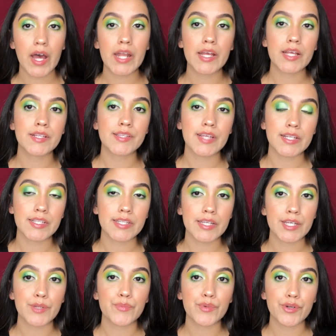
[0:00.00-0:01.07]
I had to send
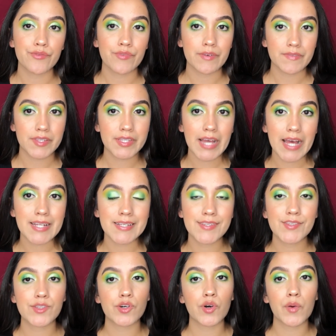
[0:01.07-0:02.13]
in proof of status,
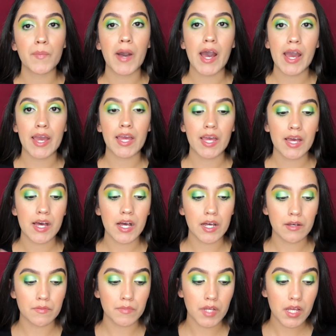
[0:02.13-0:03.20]
so my
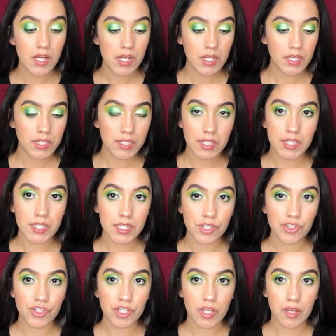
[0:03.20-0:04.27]

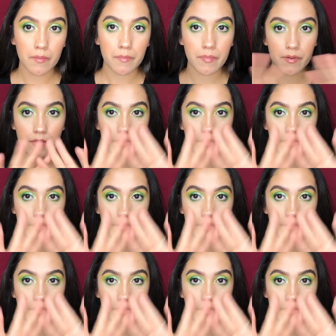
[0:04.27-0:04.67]
citizenship